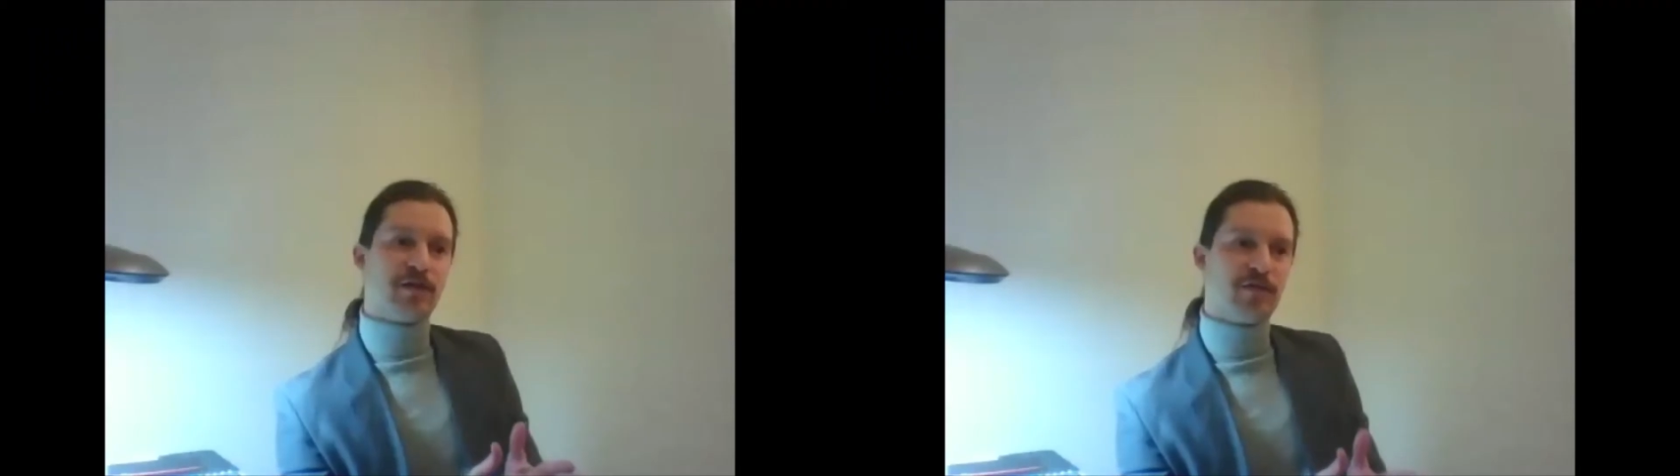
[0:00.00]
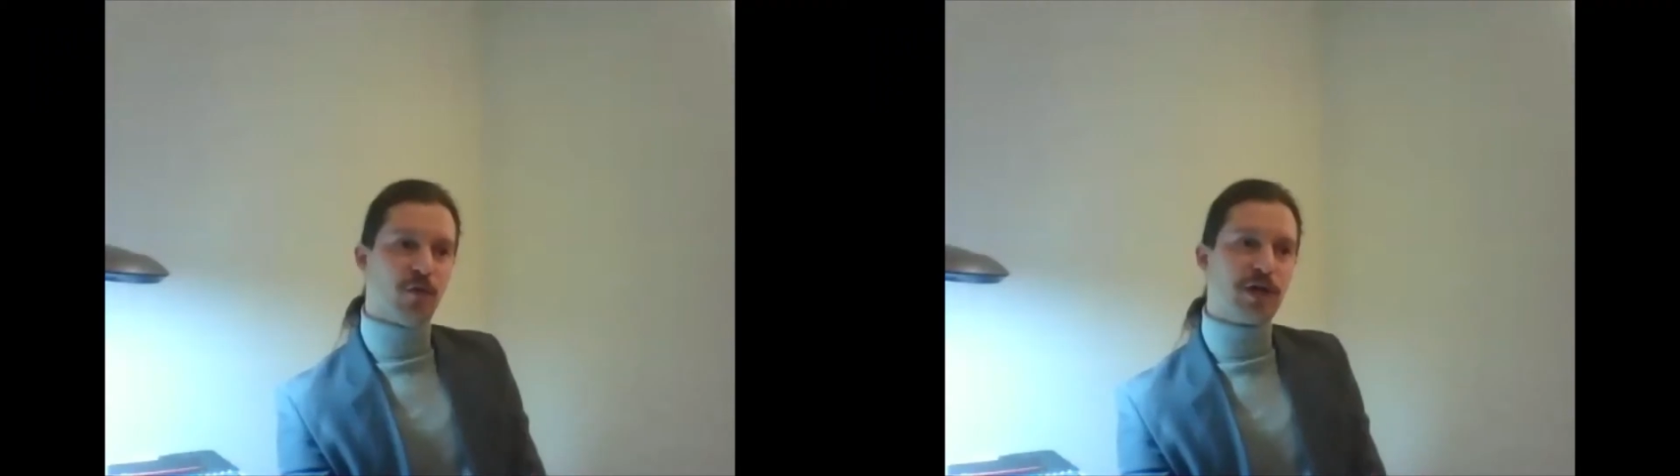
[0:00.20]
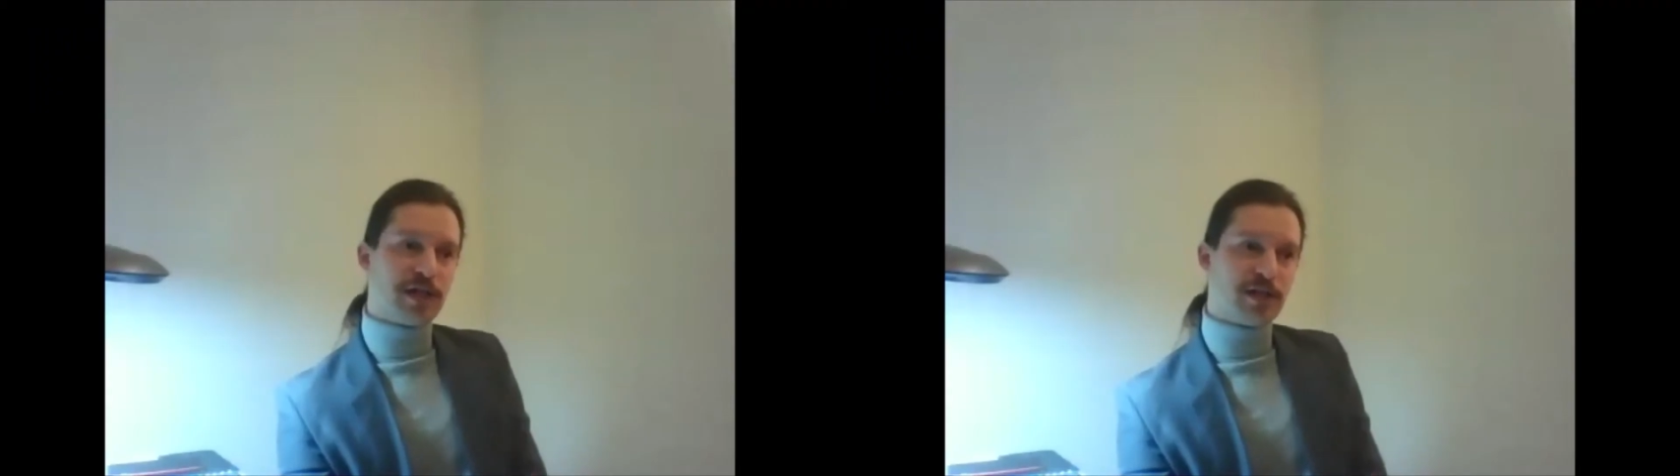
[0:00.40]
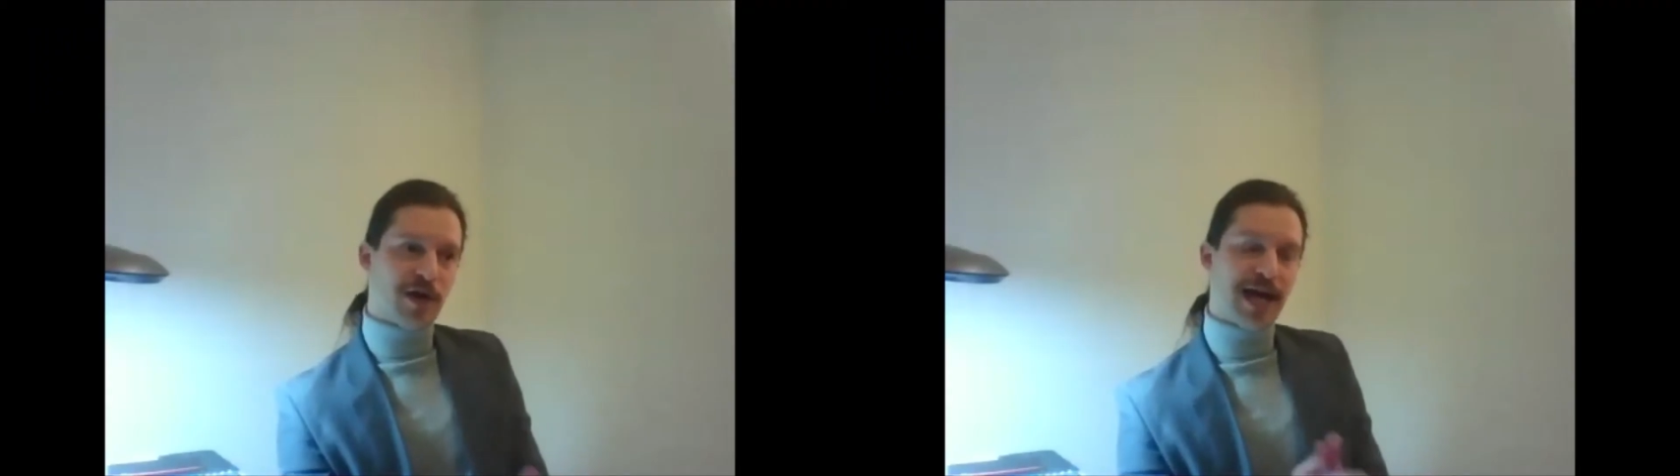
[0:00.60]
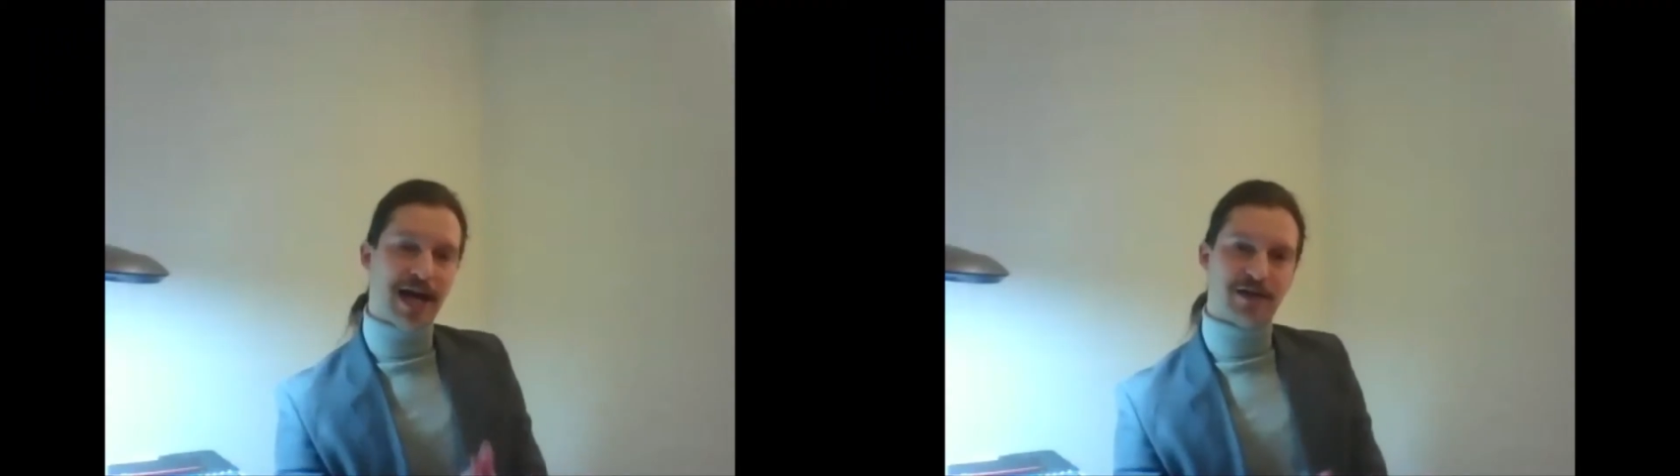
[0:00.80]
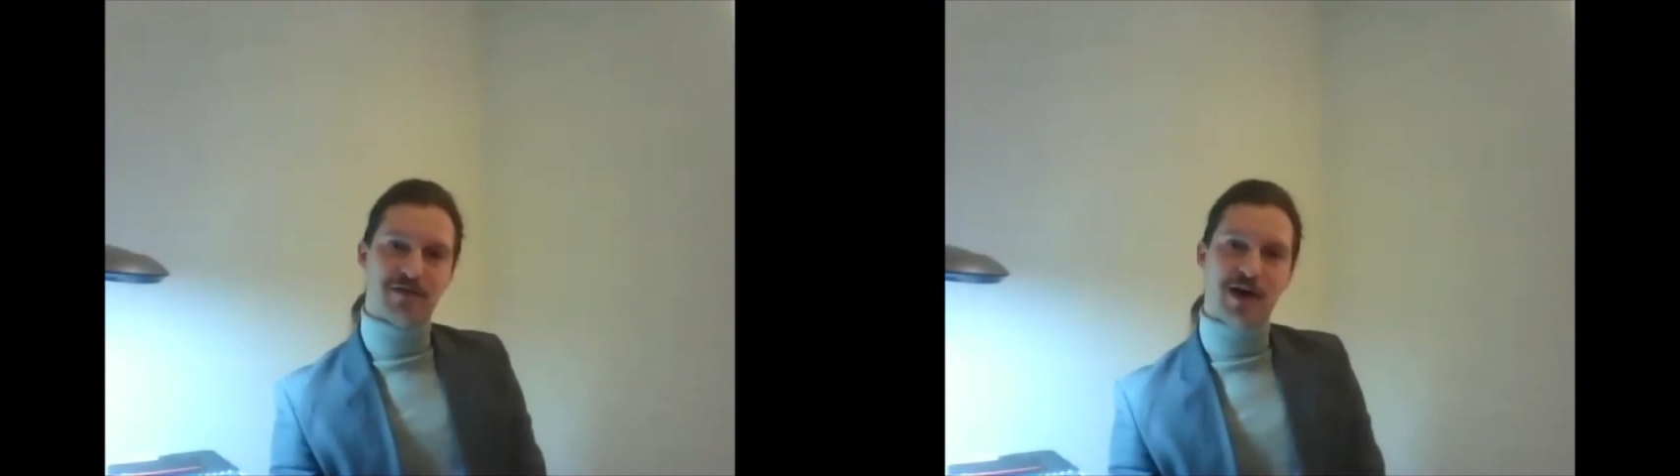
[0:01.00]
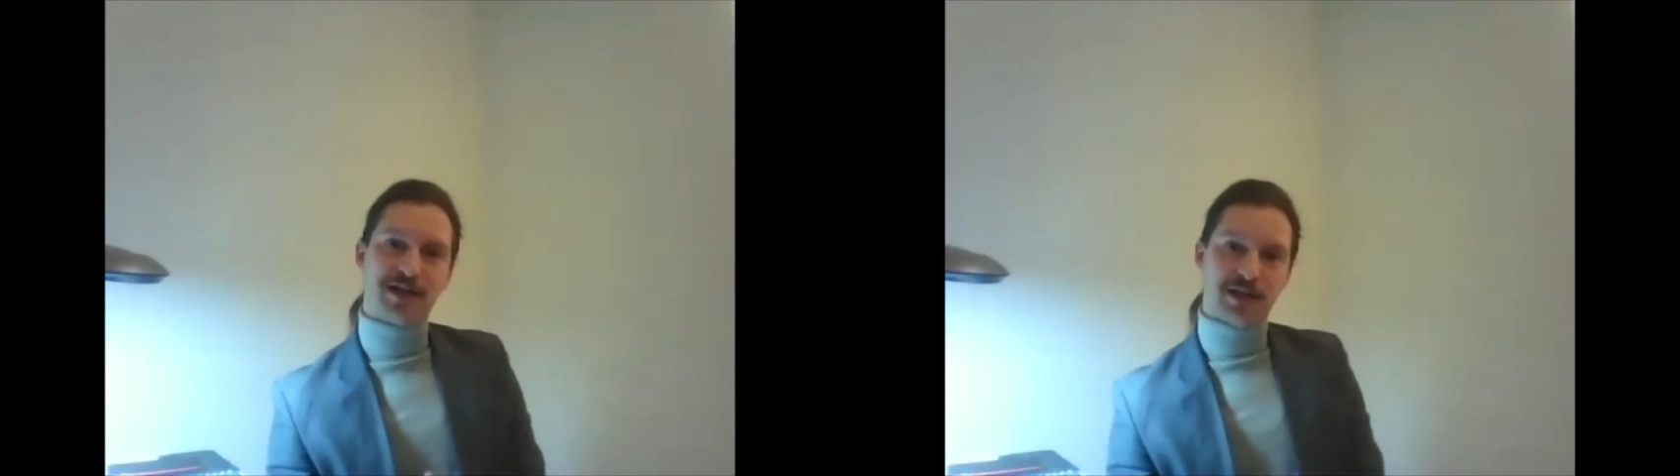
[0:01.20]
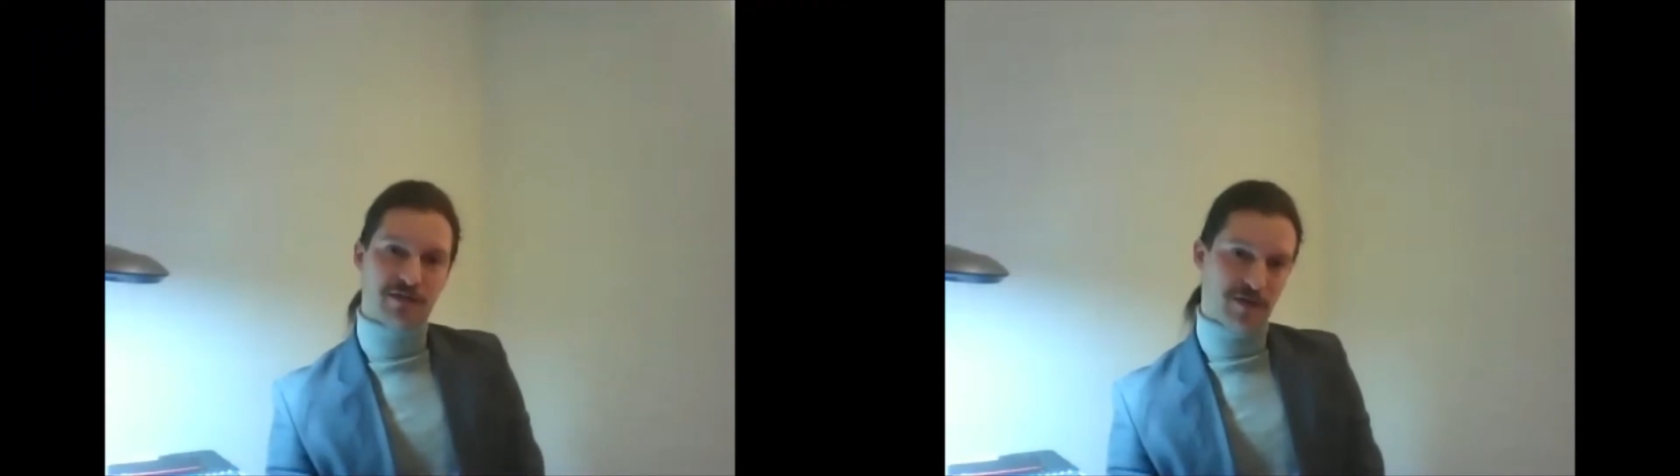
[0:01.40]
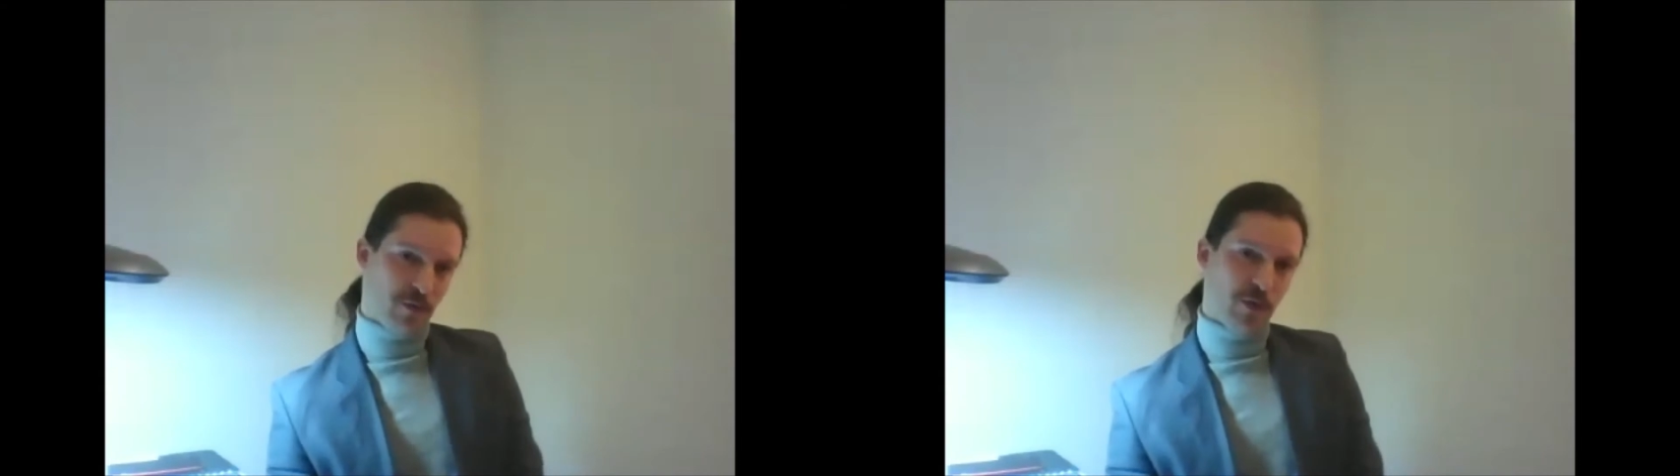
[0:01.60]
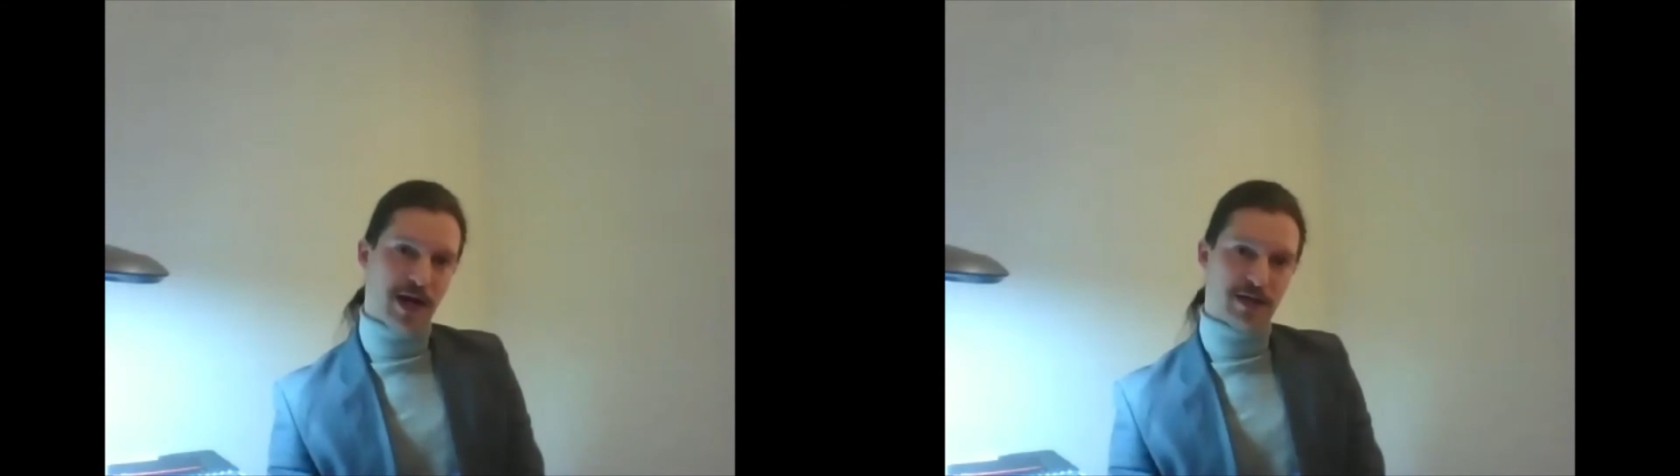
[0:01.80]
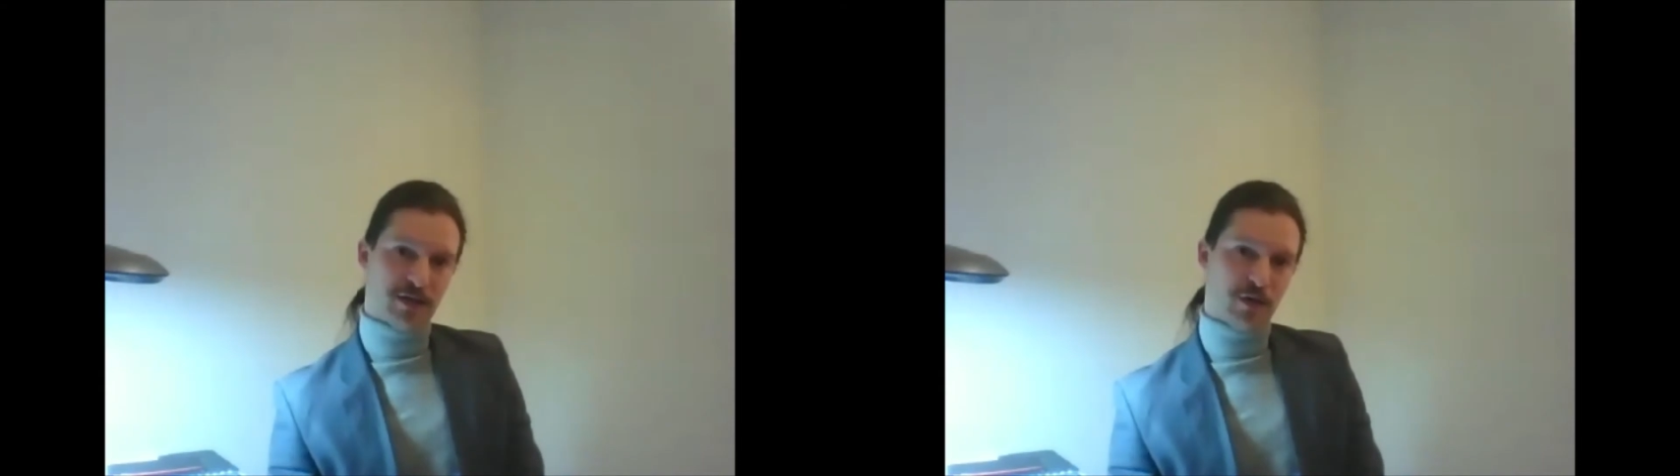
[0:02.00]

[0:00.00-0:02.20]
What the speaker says: afford it, so I had to find a different way.